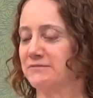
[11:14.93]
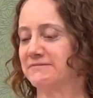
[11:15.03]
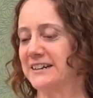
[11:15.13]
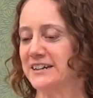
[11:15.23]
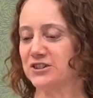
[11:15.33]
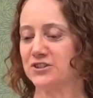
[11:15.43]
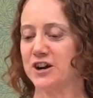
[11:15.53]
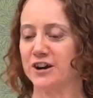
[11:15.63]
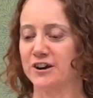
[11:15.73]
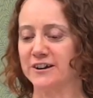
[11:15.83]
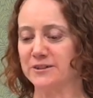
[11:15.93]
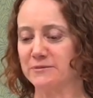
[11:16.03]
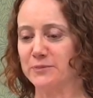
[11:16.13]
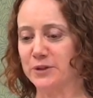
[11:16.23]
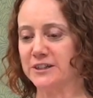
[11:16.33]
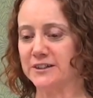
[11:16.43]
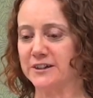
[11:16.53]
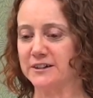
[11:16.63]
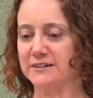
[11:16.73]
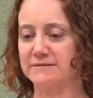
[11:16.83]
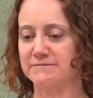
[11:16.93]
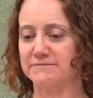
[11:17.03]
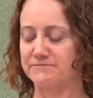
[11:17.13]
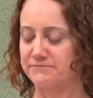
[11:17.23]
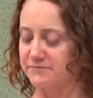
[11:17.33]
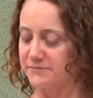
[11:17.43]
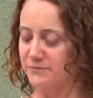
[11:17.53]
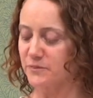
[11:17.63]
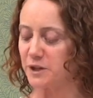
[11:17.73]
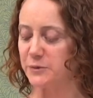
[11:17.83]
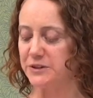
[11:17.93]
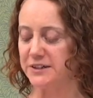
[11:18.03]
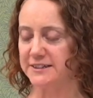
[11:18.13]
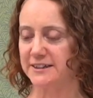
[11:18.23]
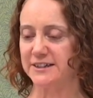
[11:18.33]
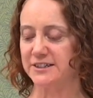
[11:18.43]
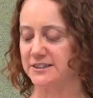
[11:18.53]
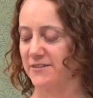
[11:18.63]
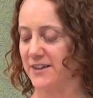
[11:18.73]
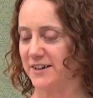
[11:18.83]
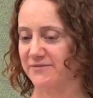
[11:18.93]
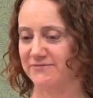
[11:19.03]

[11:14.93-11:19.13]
getting stronger and building their communities, and I just love that.